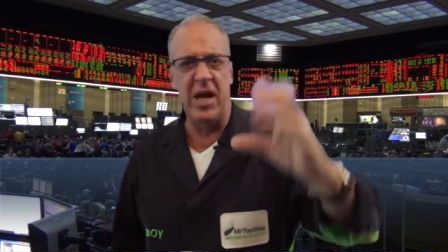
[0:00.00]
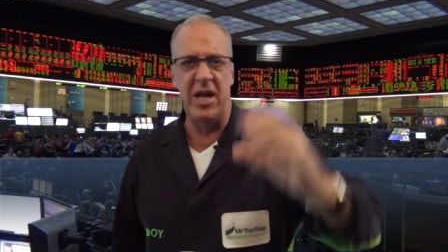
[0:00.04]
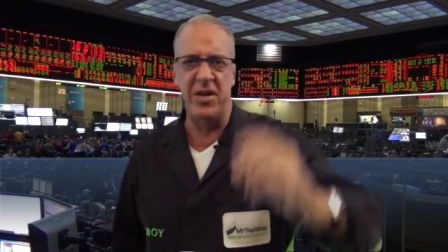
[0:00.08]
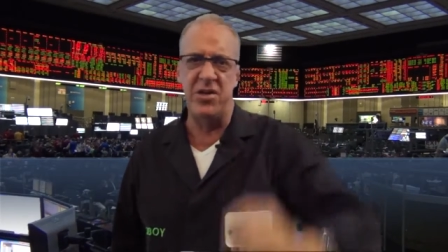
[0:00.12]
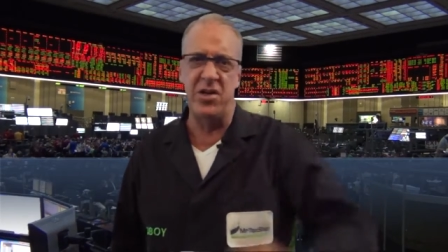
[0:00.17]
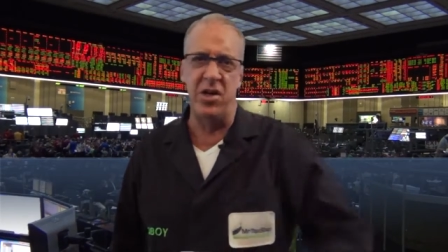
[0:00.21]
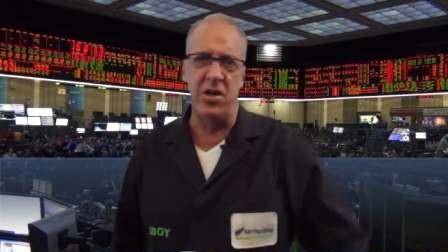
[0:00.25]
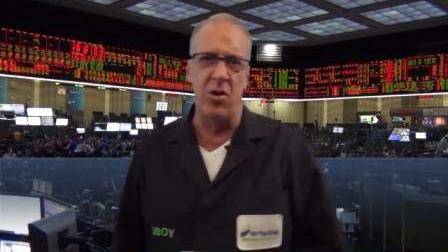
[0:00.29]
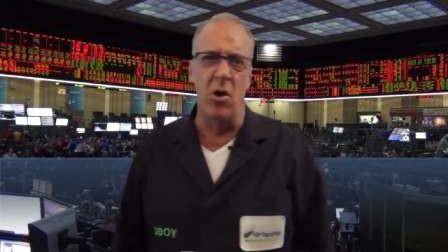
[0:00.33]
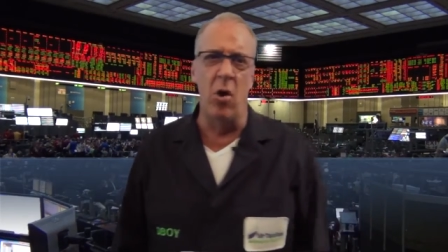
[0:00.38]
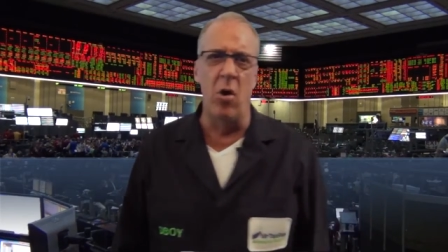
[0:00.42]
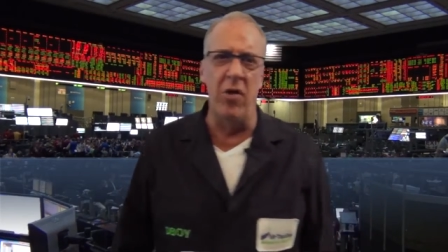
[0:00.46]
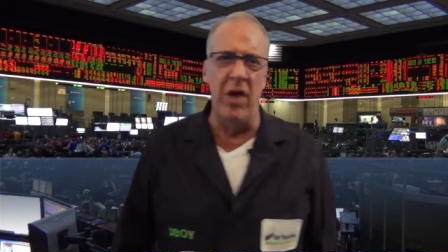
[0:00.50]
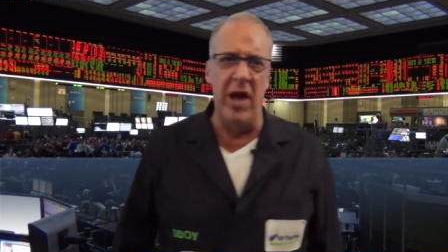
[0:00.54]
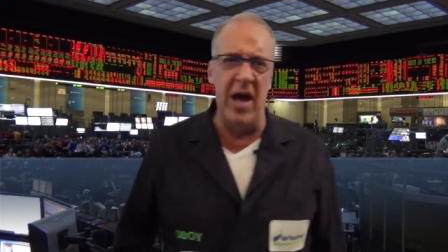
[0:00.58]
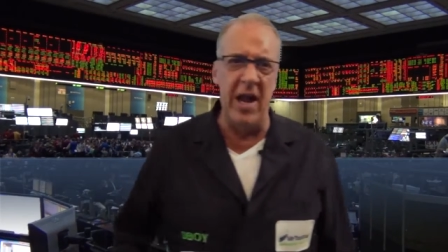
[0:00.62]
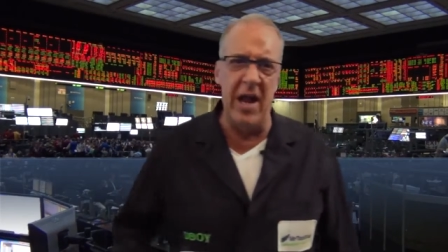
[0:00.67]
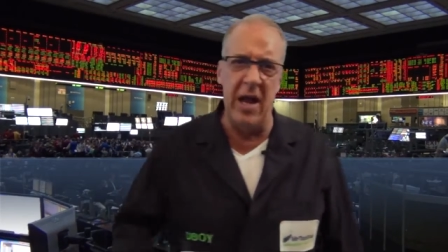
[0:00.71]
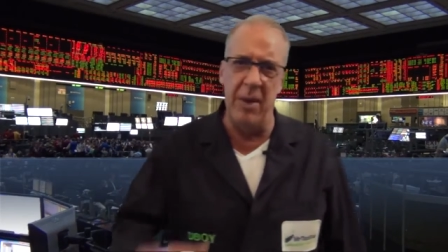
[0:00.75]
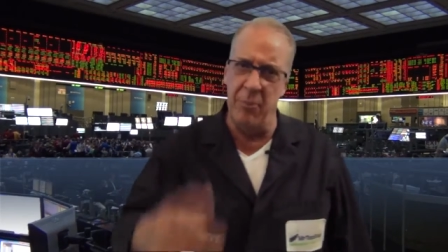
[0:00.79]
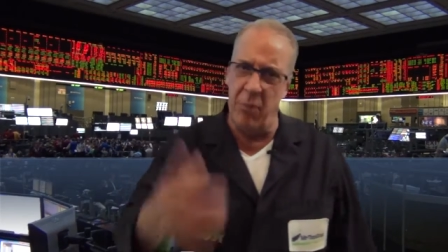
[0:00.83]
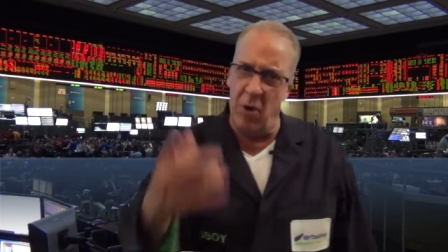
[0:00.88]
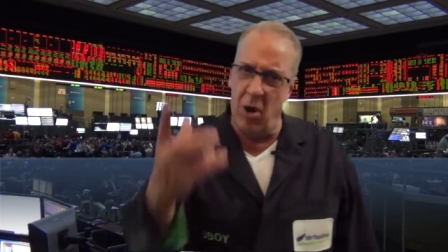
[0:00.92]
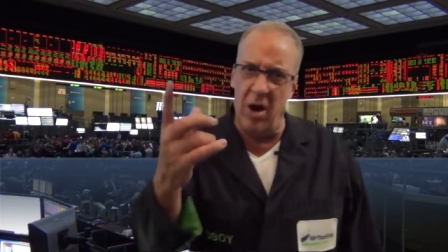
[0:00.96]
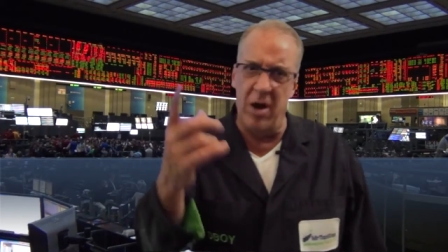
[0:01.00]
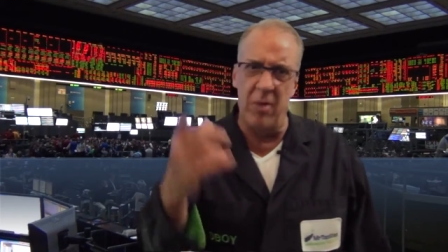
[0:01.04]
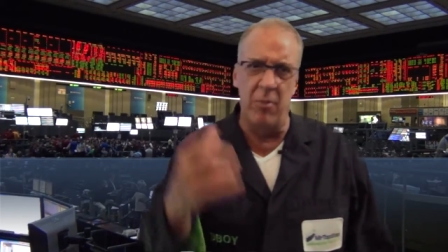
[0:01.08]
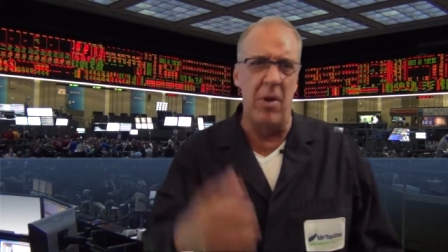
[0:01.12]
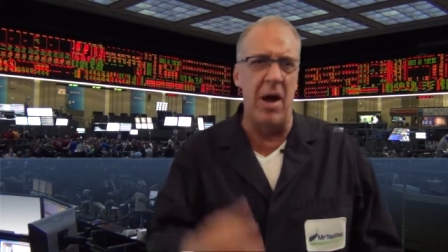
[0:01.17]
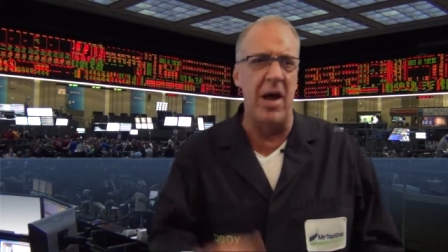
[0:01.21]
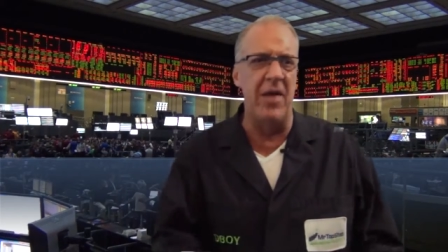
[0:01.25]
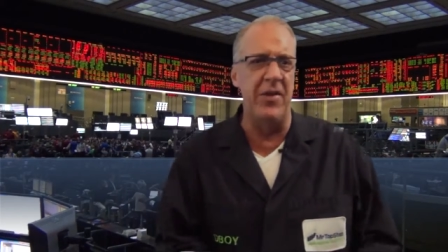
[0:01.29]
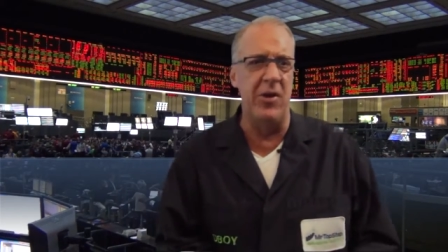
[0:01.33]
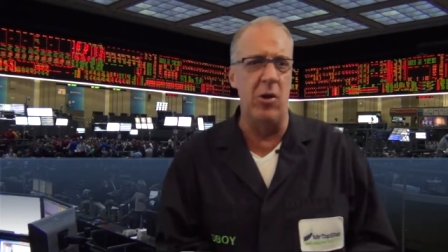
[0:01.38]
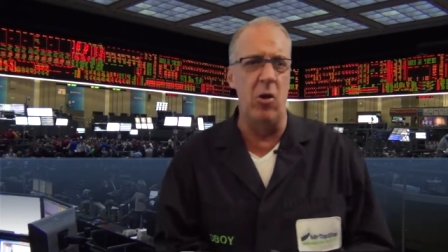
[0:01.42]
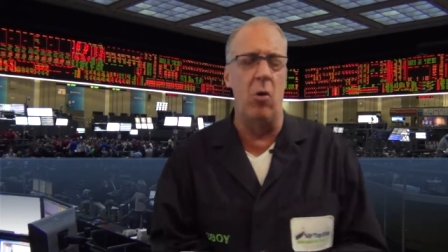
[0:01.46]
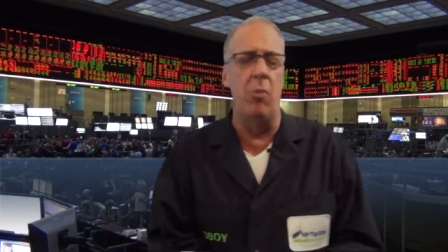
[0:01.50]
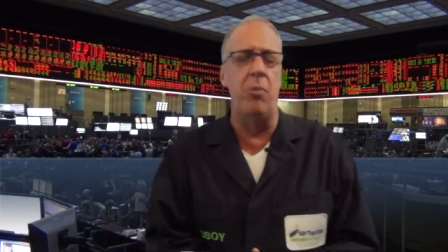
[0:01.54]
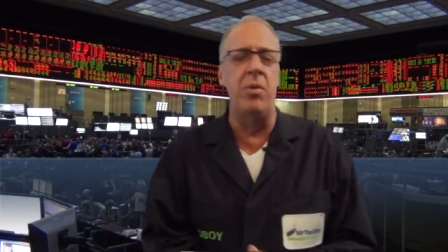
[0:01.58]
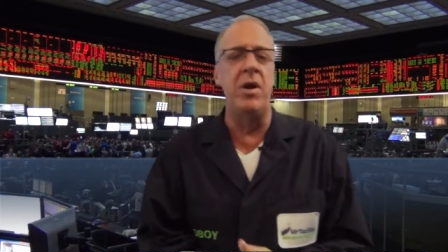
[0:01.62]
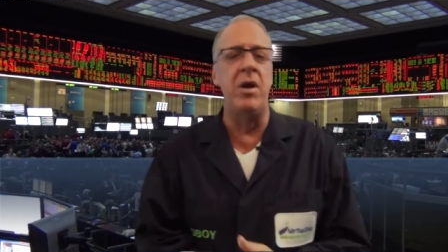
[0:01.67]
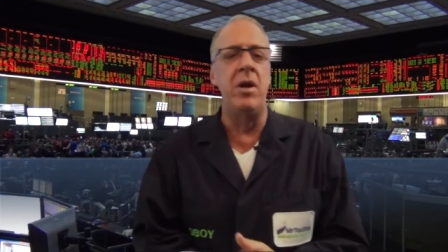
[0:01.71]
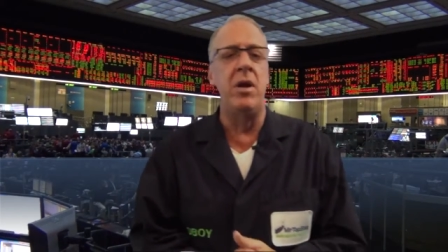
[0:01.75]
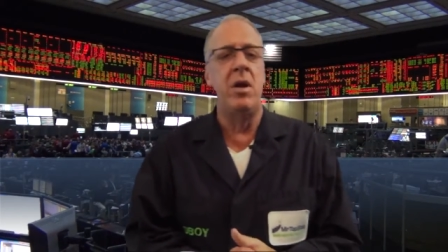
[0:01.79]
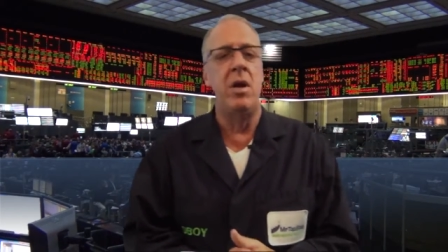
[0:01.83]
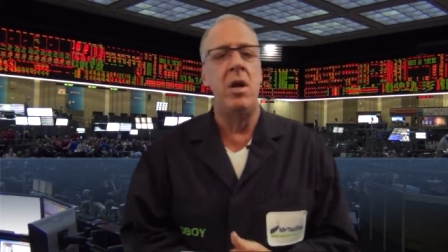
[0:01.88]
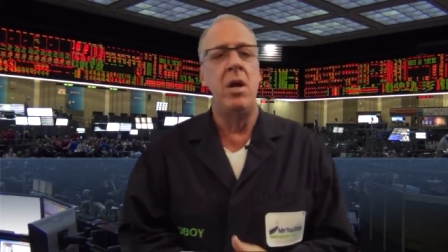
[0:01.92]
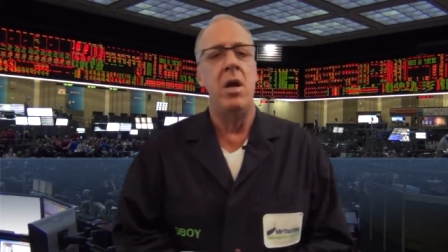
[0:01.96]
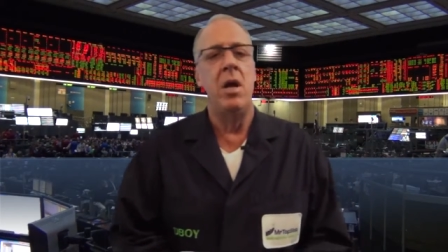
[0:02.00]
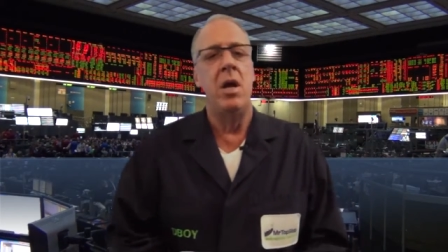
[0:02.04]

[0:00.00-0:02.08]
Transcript: I should know that. I bought them on the open.